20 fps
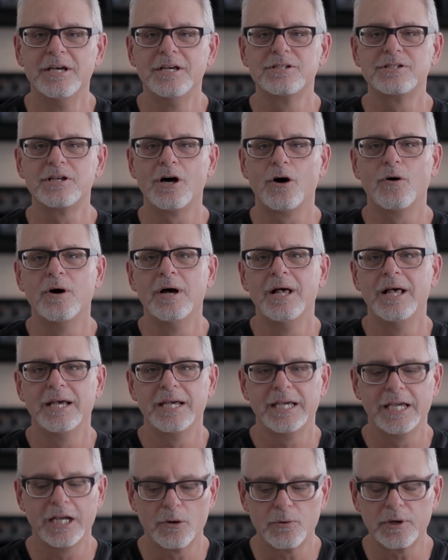So
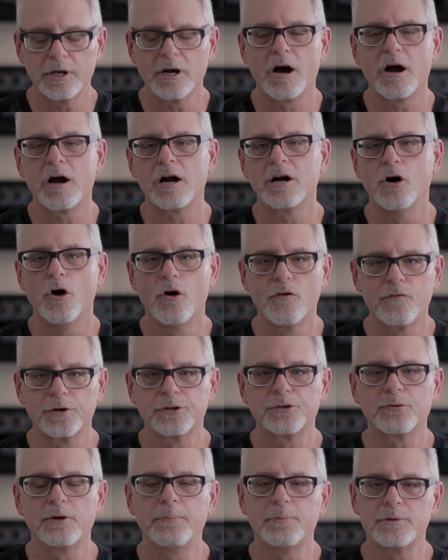here we are,
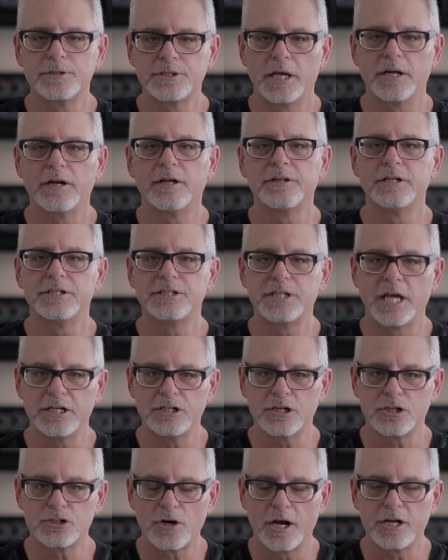over 3% on the
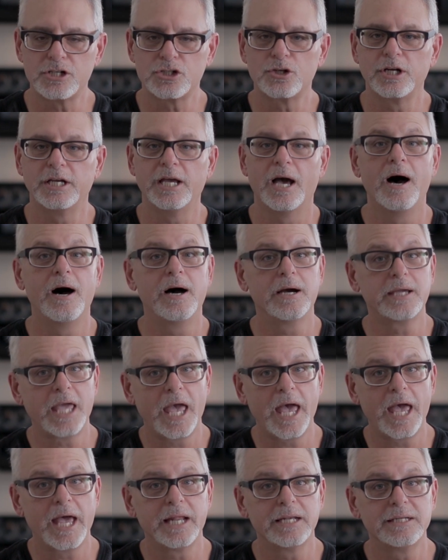10 year treasury
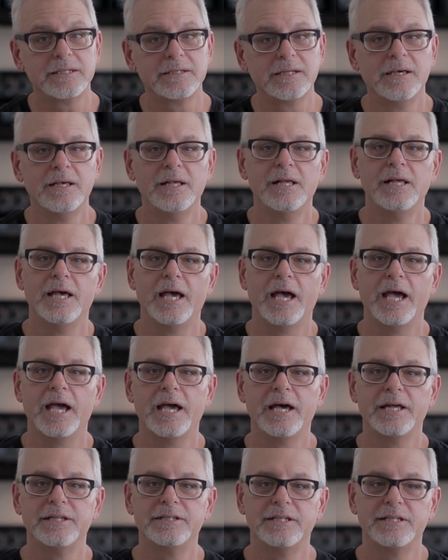again.
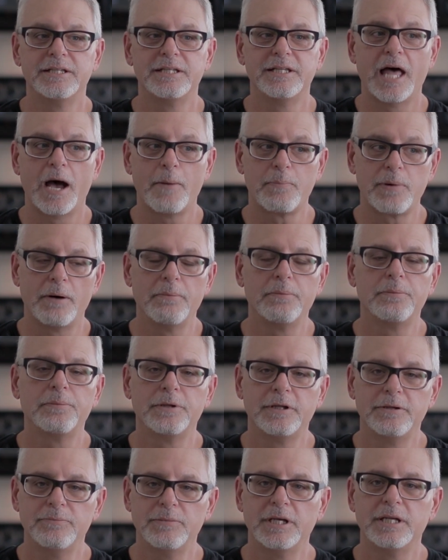And that
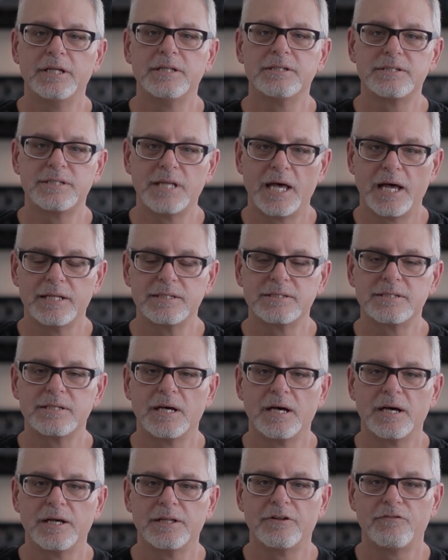probably means that
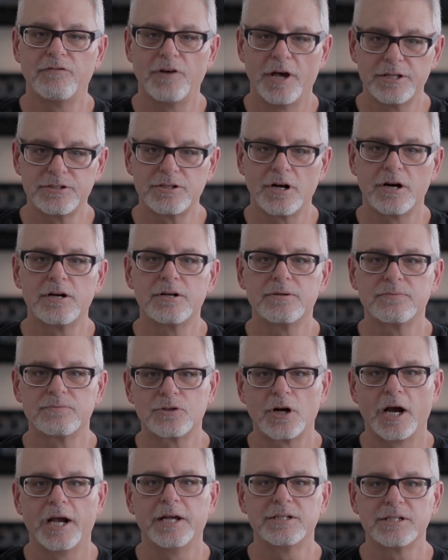uh, the feds are
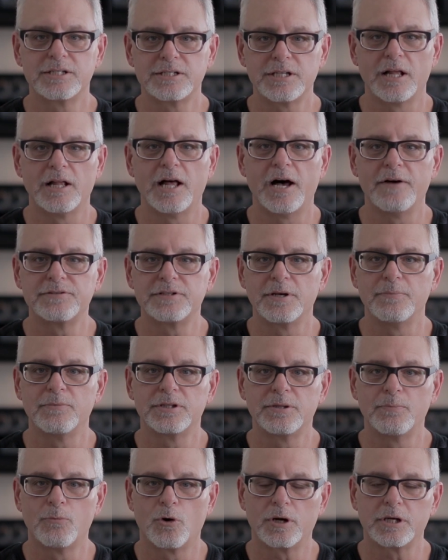trying to sell off some
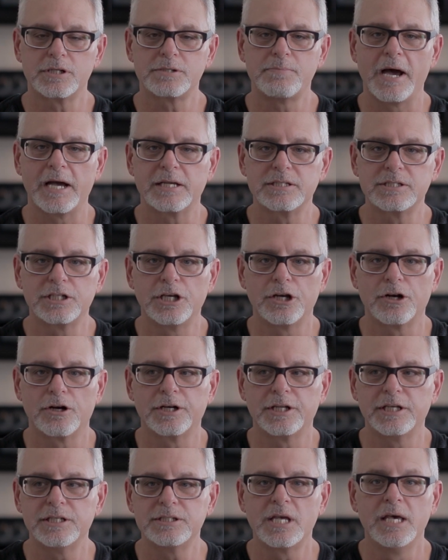of the mortgage-backed
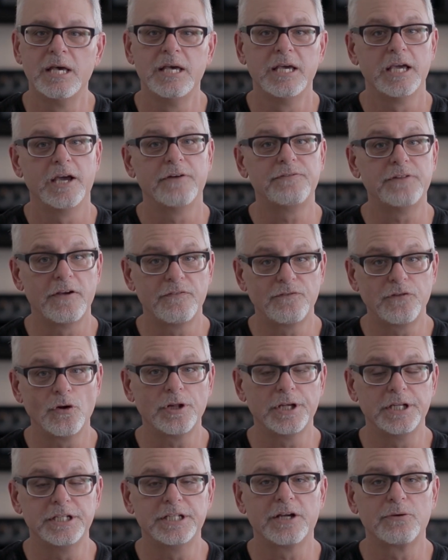securities. If they
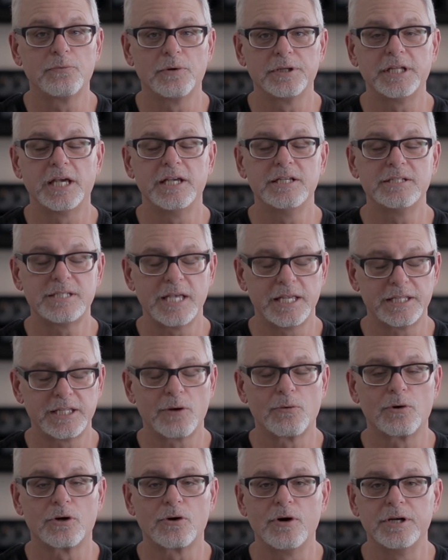fully did what they said
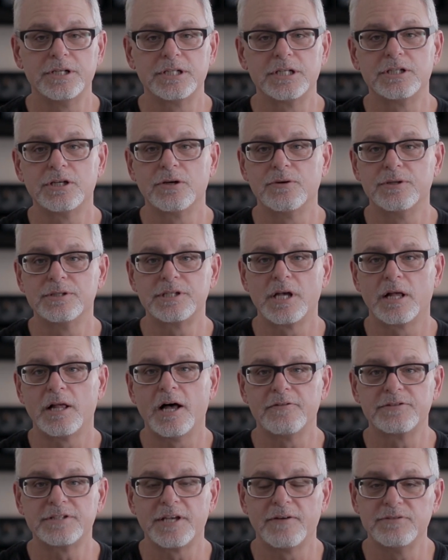they were going to do and sell
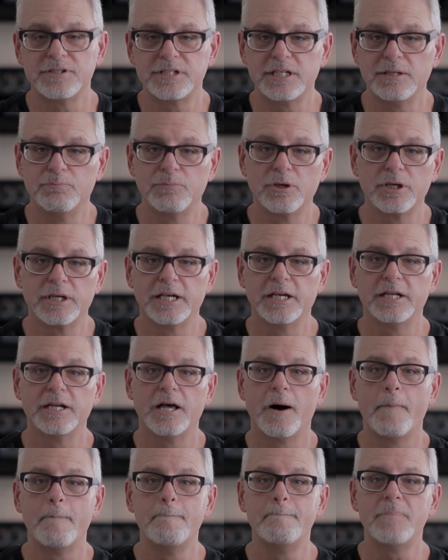off 17 billion
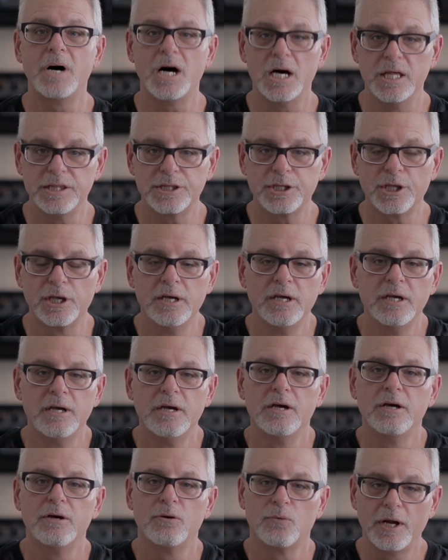a month,
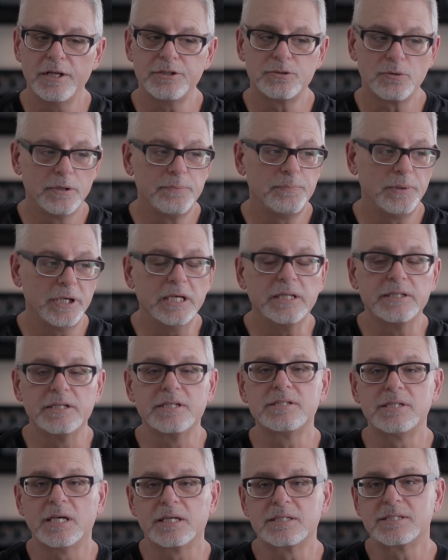rates would be in
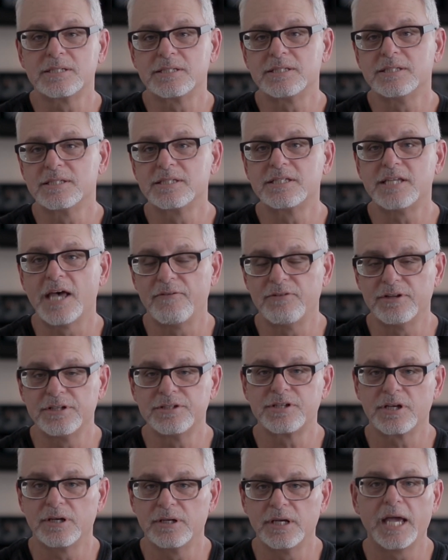the sixes and
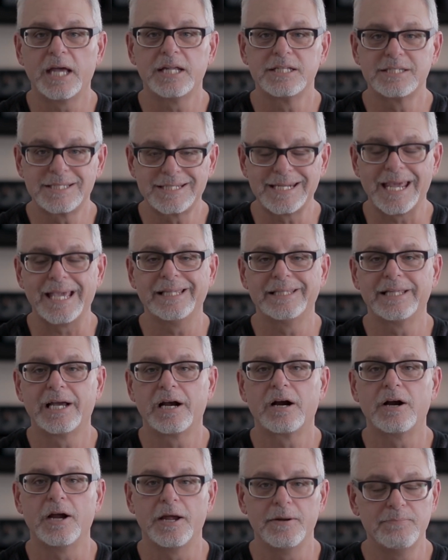sevens and stay
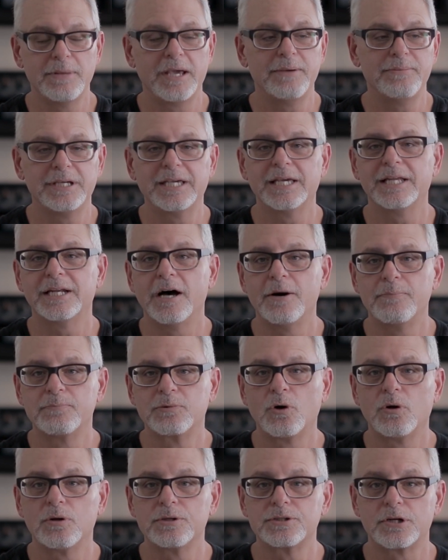there and maybe get
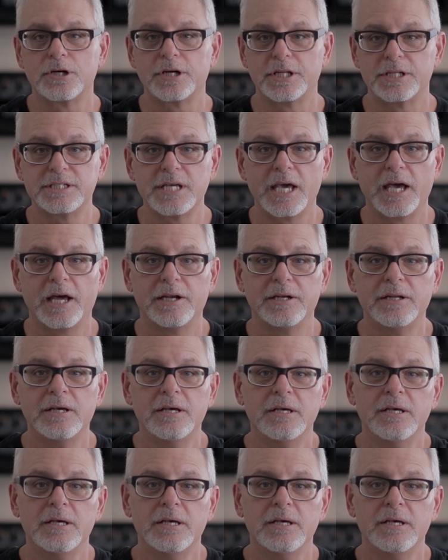up closer to 10.